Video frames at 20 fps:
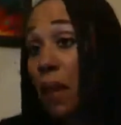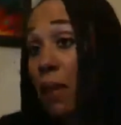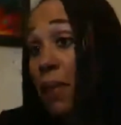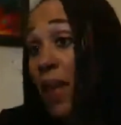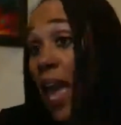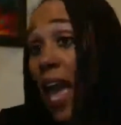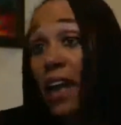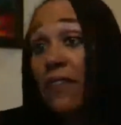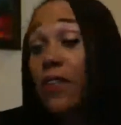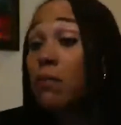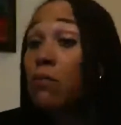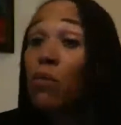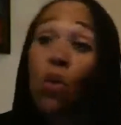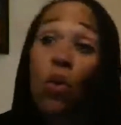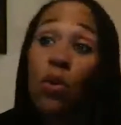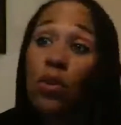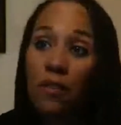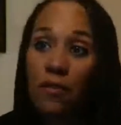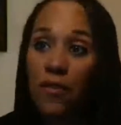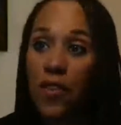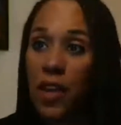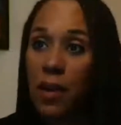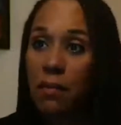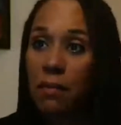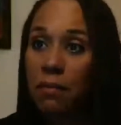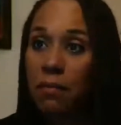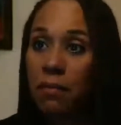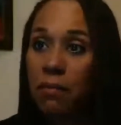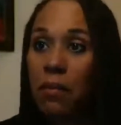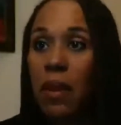Maybe having more of
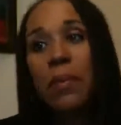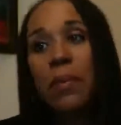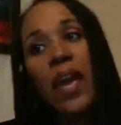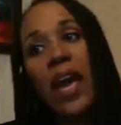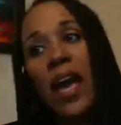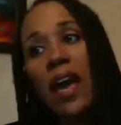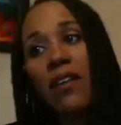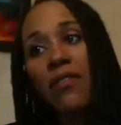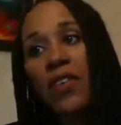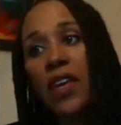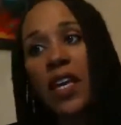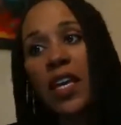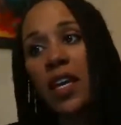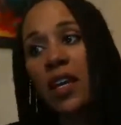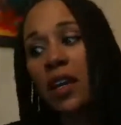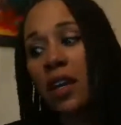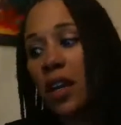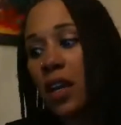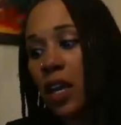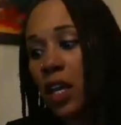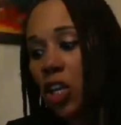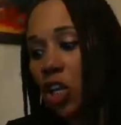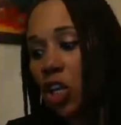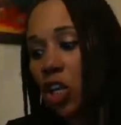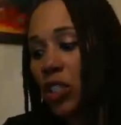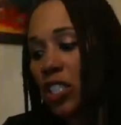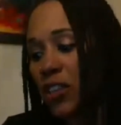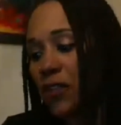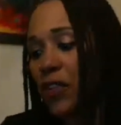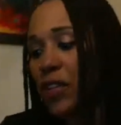them. Maybe having,
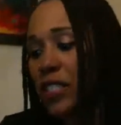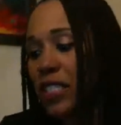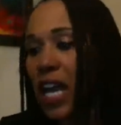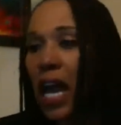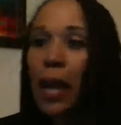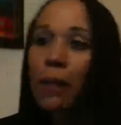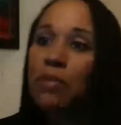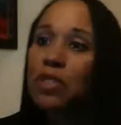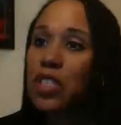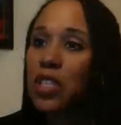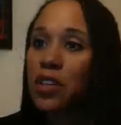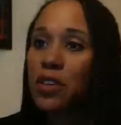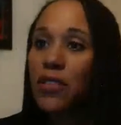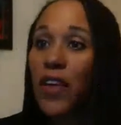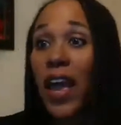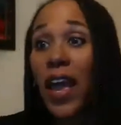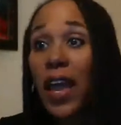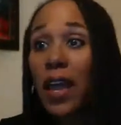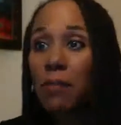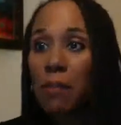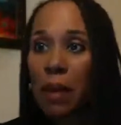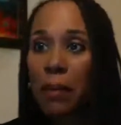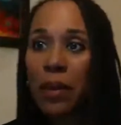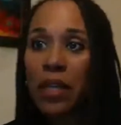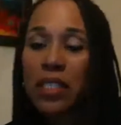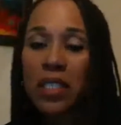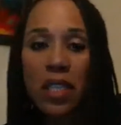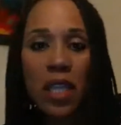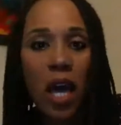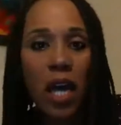different types of, hey,
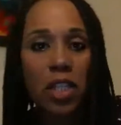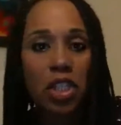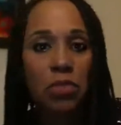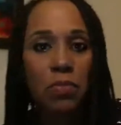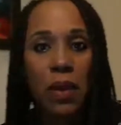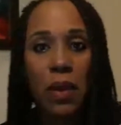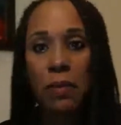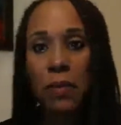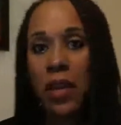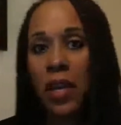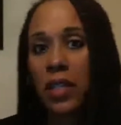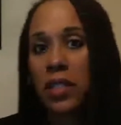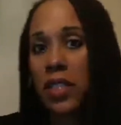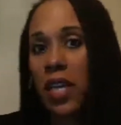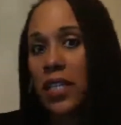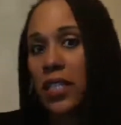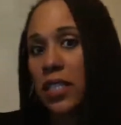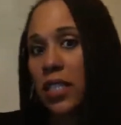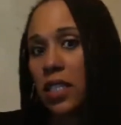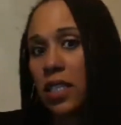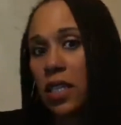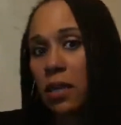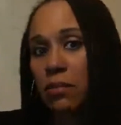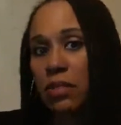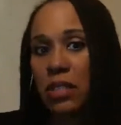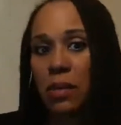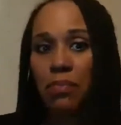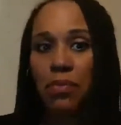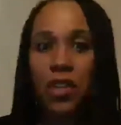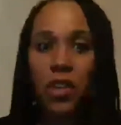maybe it's lunch. Maybe it's I
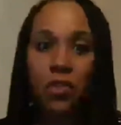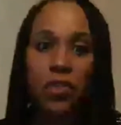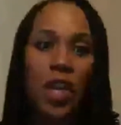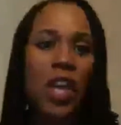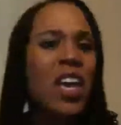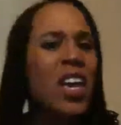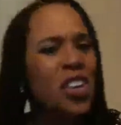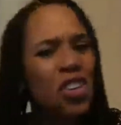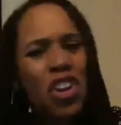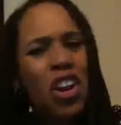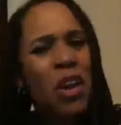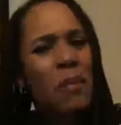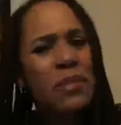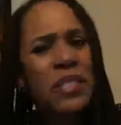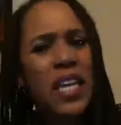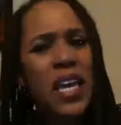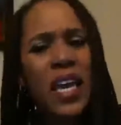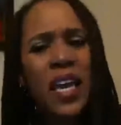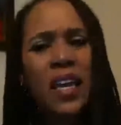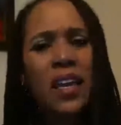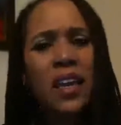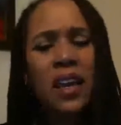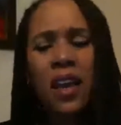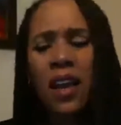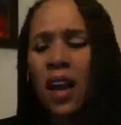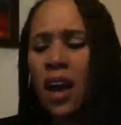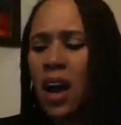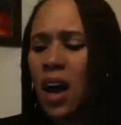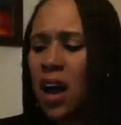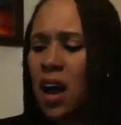send them something. You know what I'm
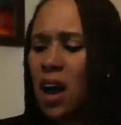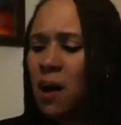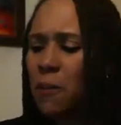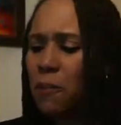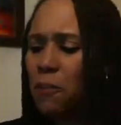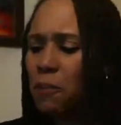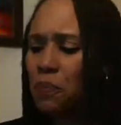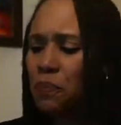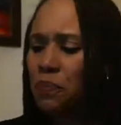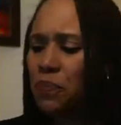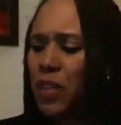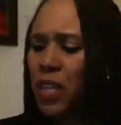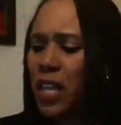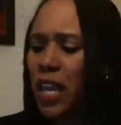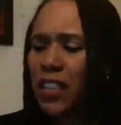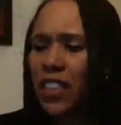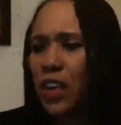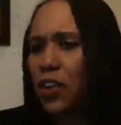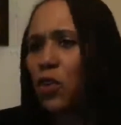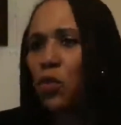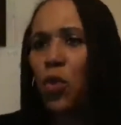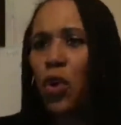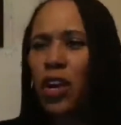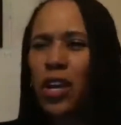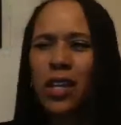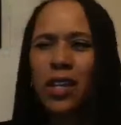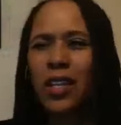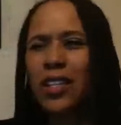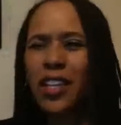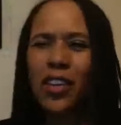saying? Like they're at
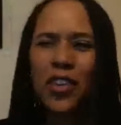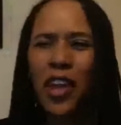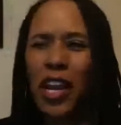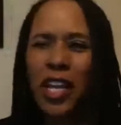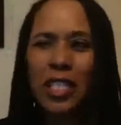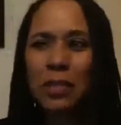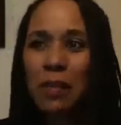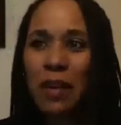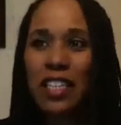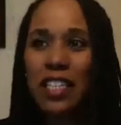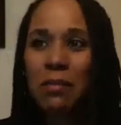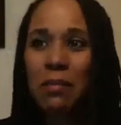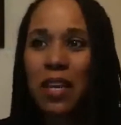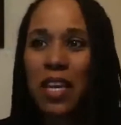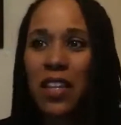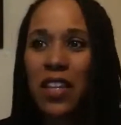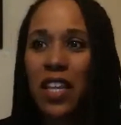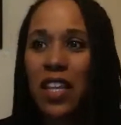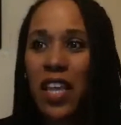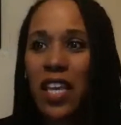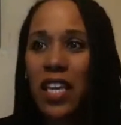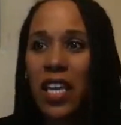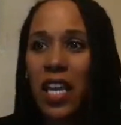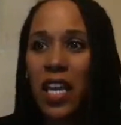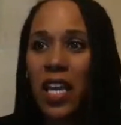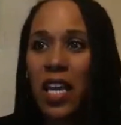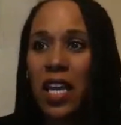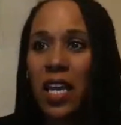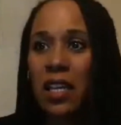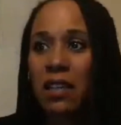work and they're not expecting me, and then they
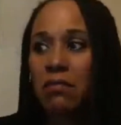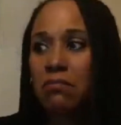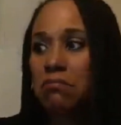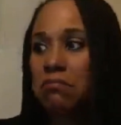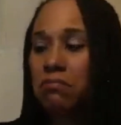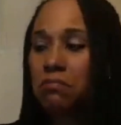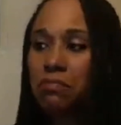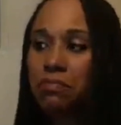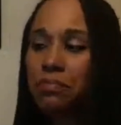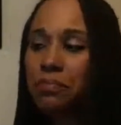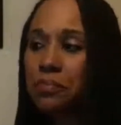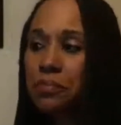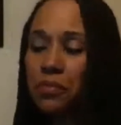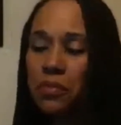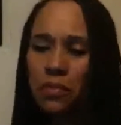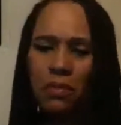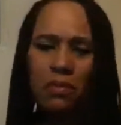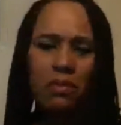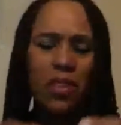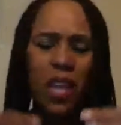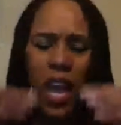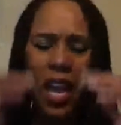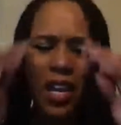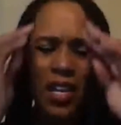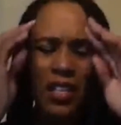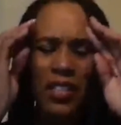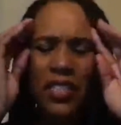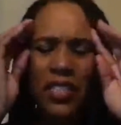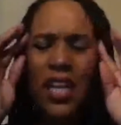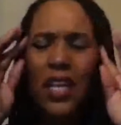get,
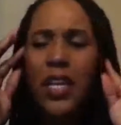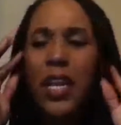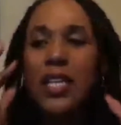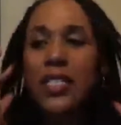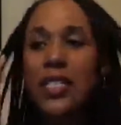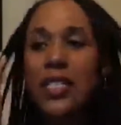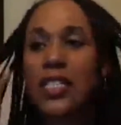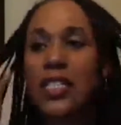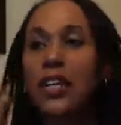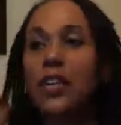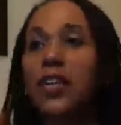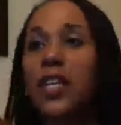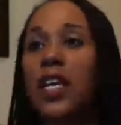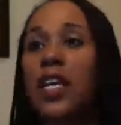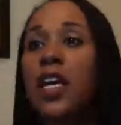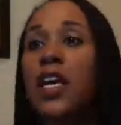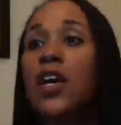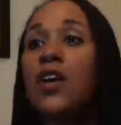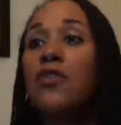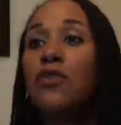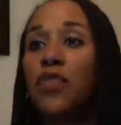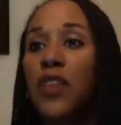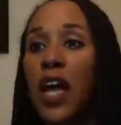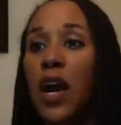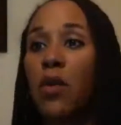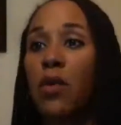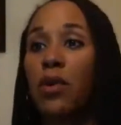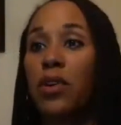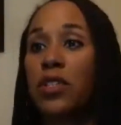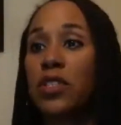and it's not necessarily
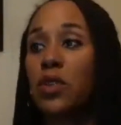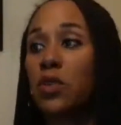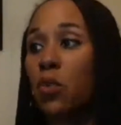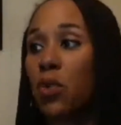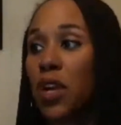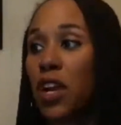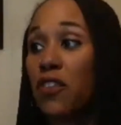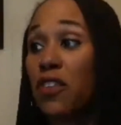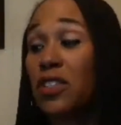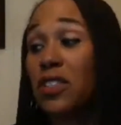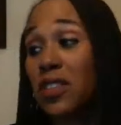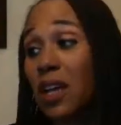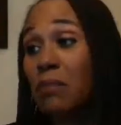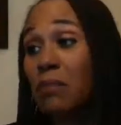flowers or whatever.